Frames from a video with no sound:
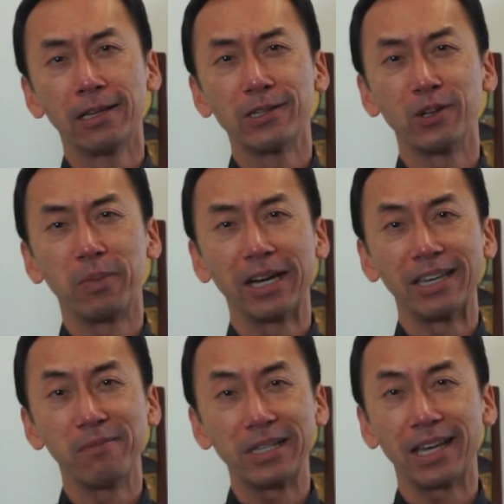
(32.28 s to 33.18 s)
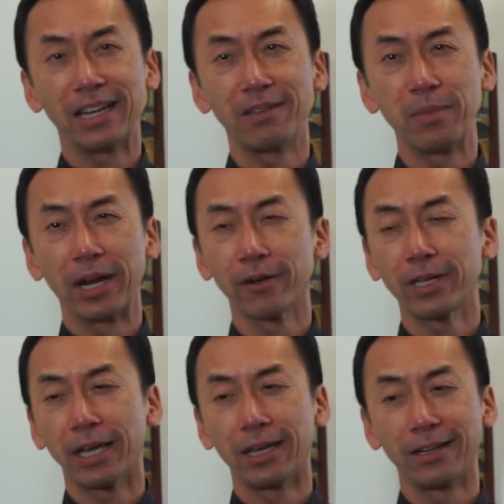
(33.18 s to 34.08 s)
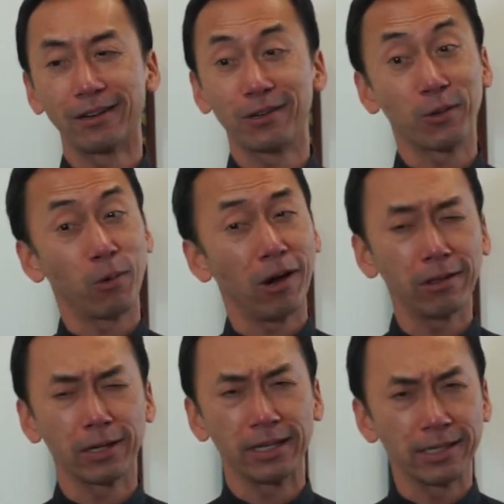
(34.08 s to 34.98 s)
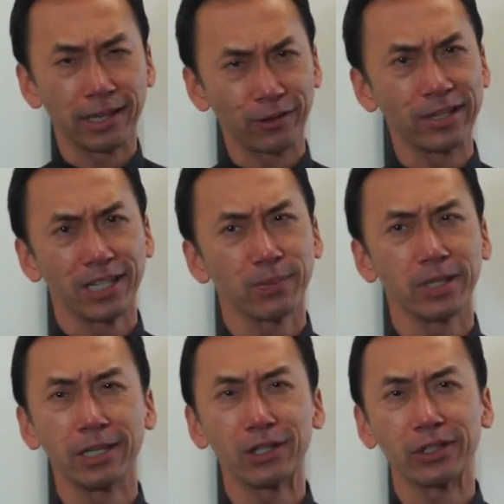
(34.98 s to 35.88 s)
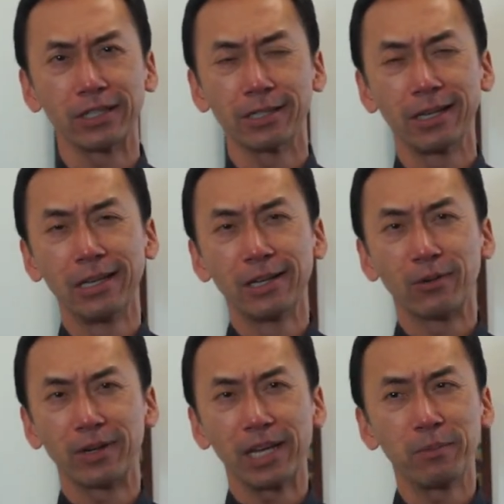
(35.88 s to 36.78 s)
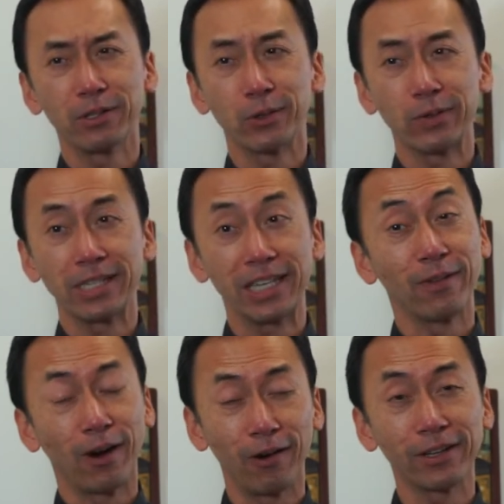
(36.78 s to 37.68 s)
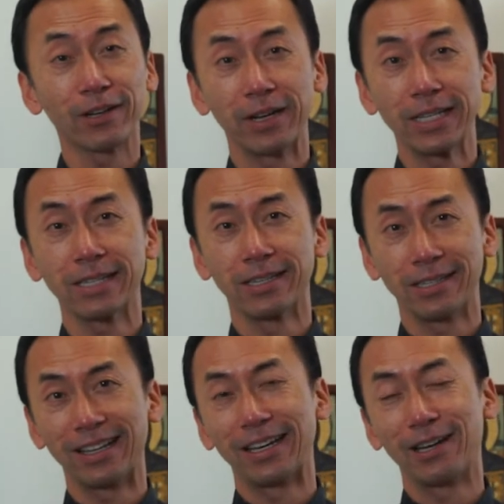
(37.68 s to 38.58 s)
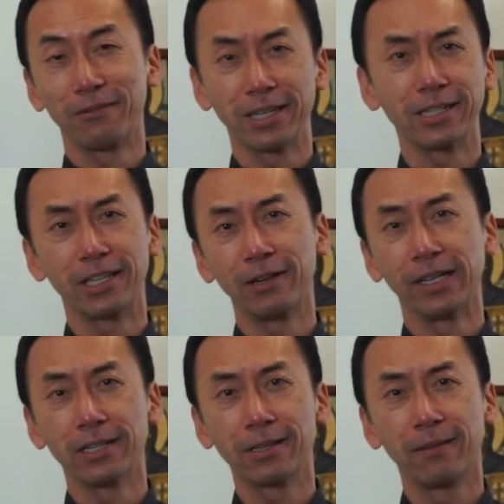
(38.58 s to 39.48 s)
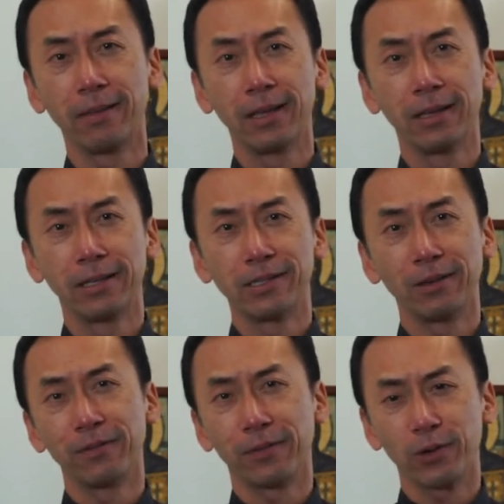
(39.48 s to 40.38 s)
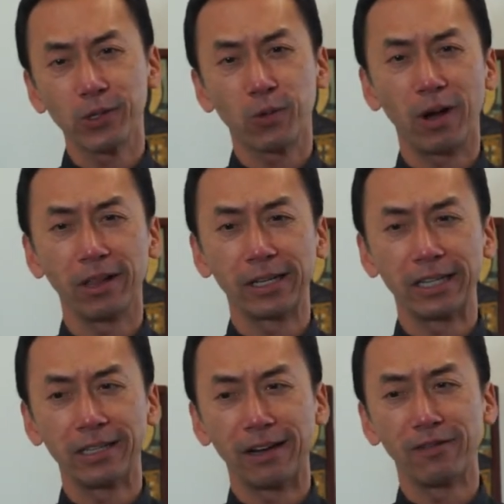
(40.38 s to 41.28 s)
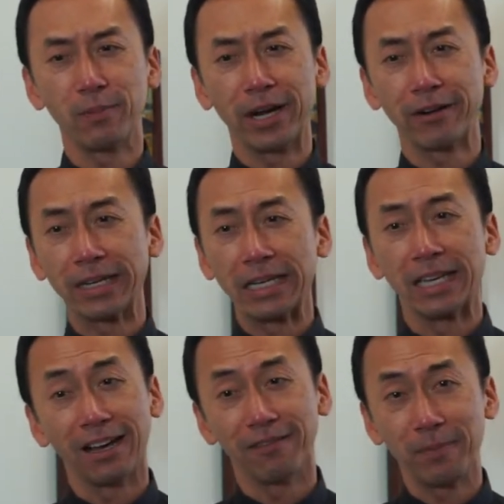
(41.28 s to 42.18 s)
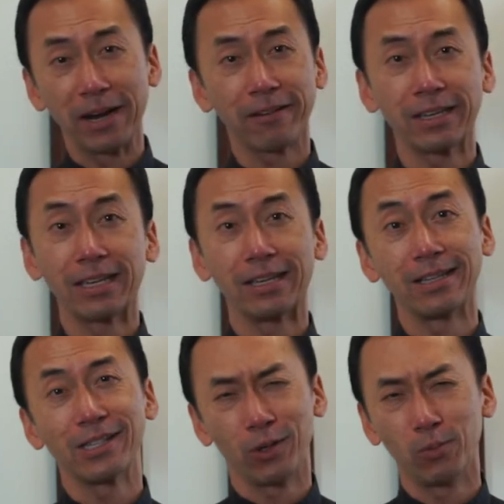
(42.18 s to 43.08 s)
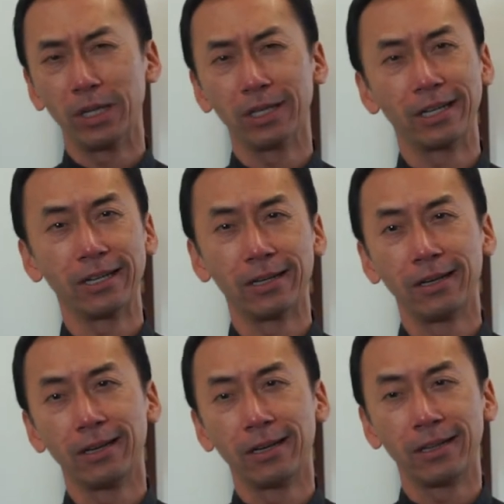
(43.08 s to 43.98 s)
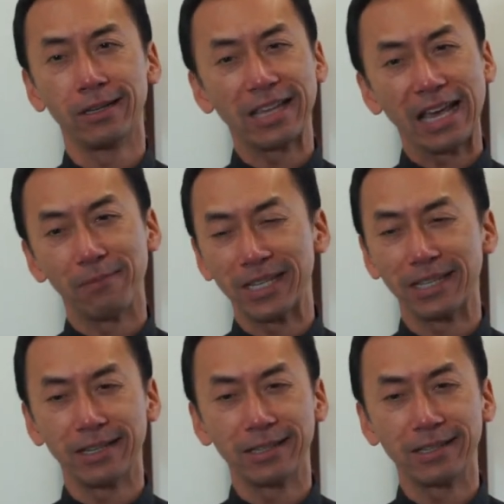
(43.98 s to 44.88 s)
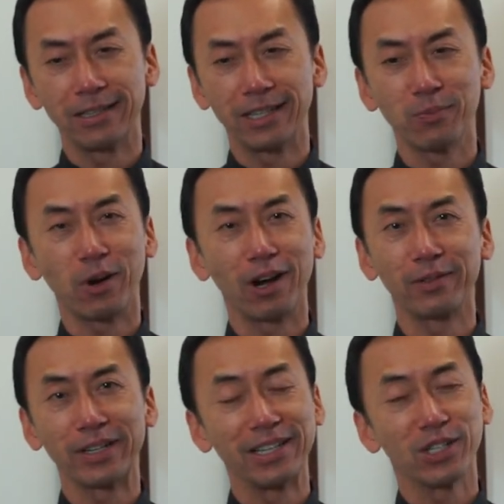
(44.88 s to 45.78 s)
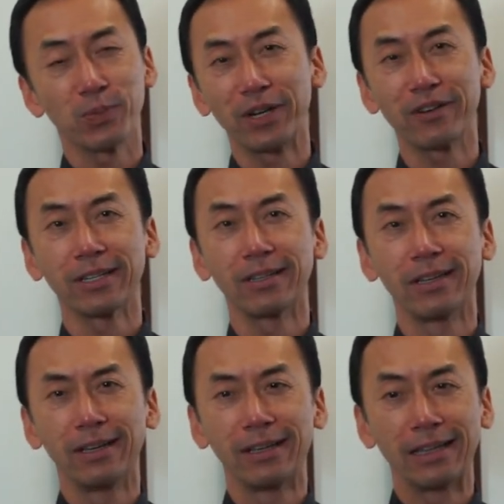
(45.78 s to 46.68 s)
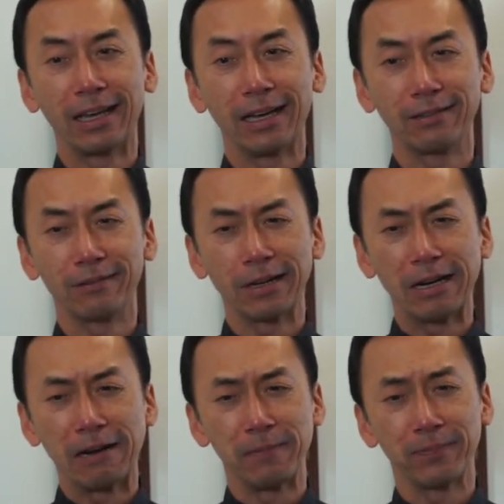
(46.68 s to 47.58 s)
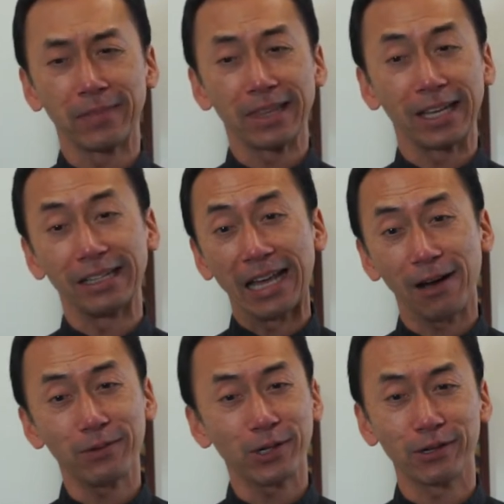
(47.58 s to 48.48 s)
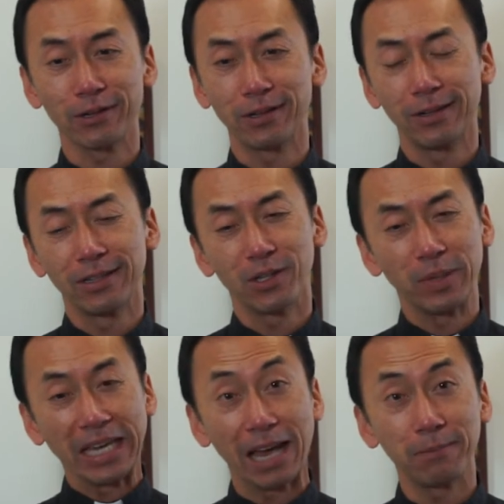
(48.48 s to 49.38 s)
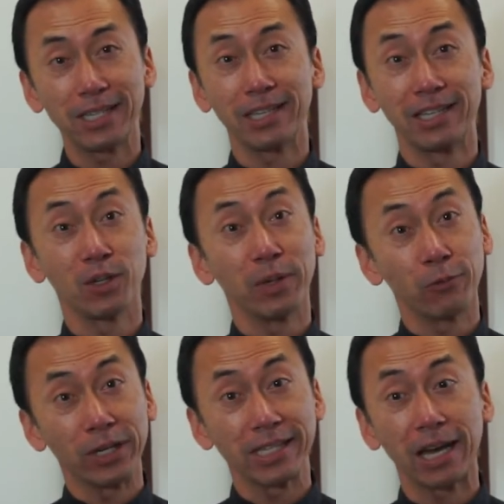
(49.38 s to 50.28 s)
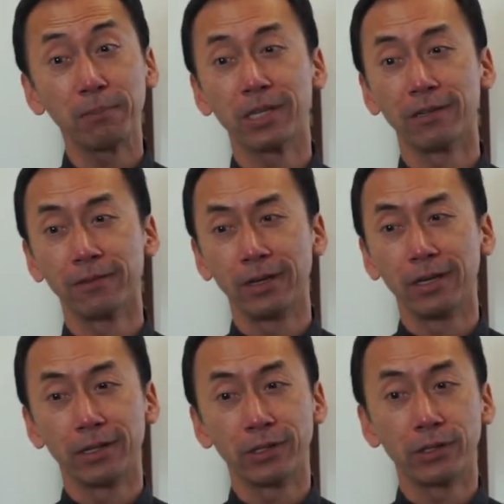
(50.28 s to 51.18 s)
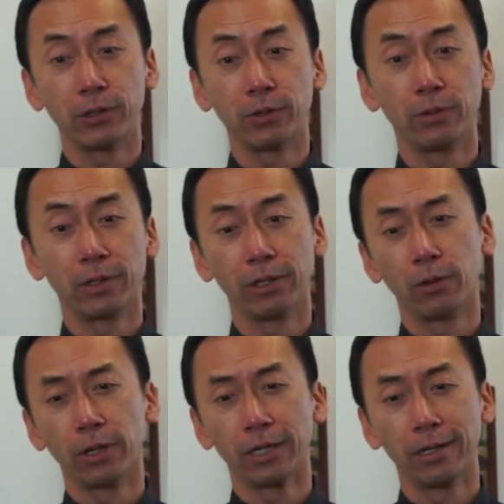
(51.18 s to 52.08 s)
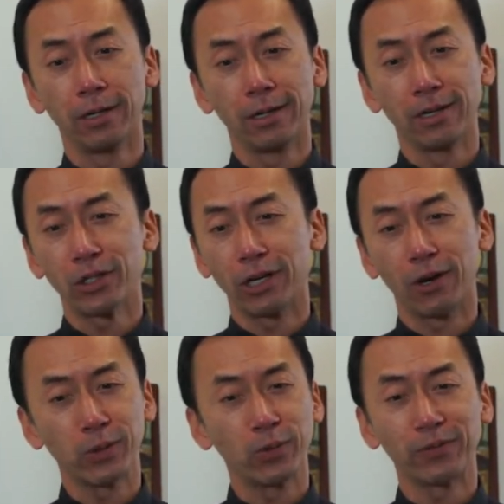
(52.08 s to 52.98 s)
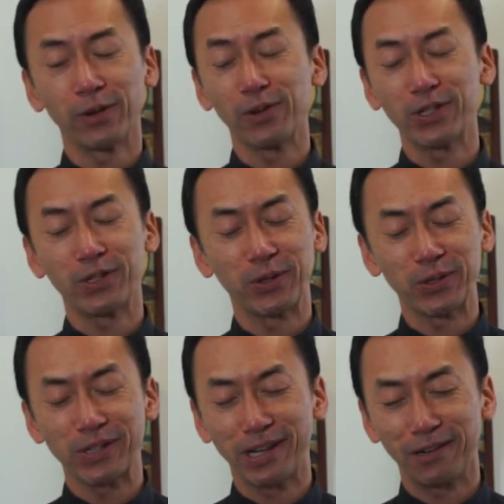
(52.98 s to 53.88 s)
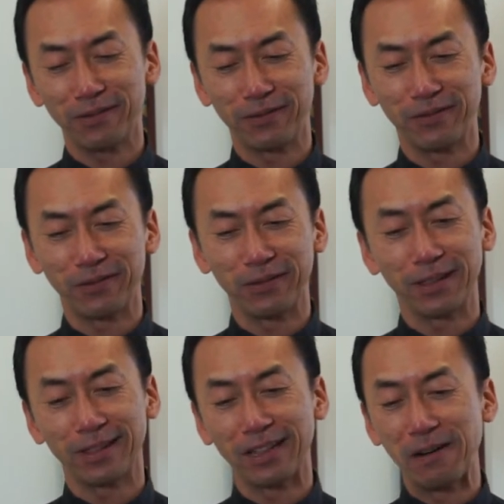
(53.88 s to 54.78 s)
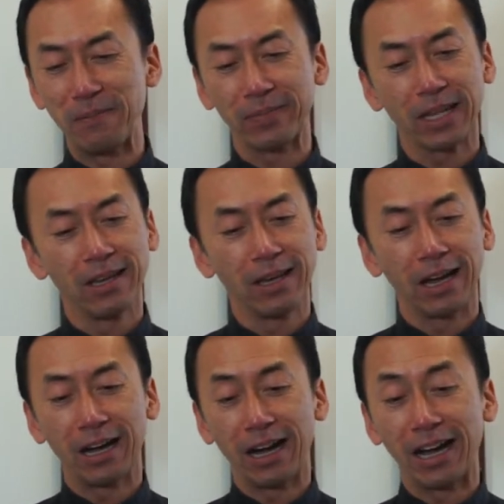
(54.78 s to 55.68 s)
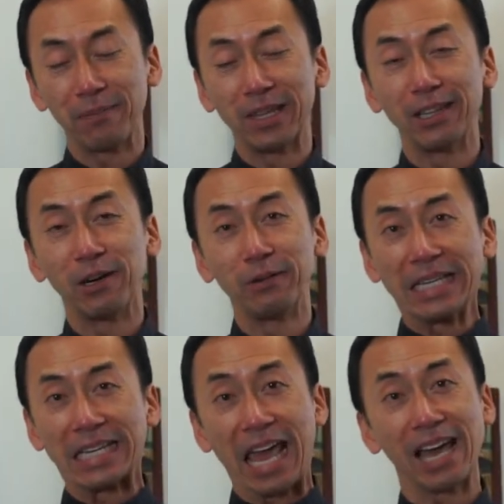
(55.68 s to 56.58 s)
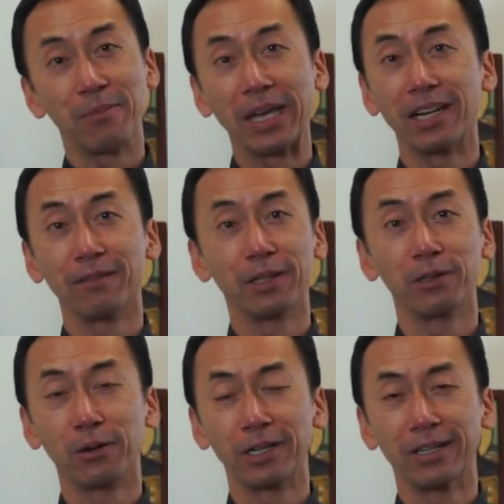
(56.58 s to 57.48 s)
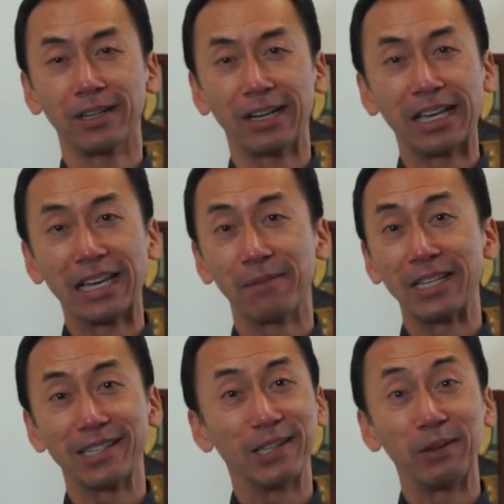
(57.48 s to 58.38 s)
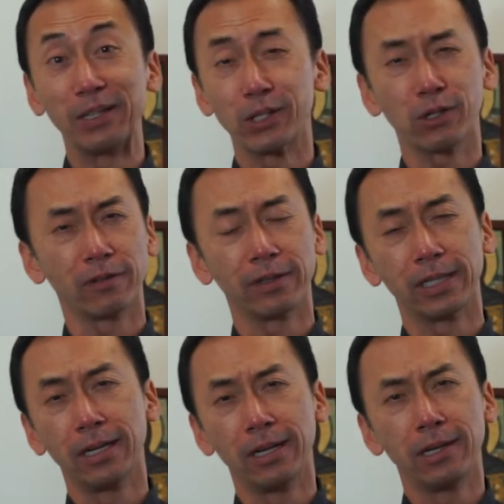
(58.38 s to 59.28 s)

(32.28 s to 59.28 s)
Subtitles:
So by imitating Mary and her qualities and her dispositions, we're able to receive all the graces that God wants to give us. So the first quality of Mary is humility, this emptiness, this poverty in spirit that allows her to be empty, to be receptive to the Lord. She always refers to herself with, I am the lowly handmaid of the Lord. I am His lowly servant.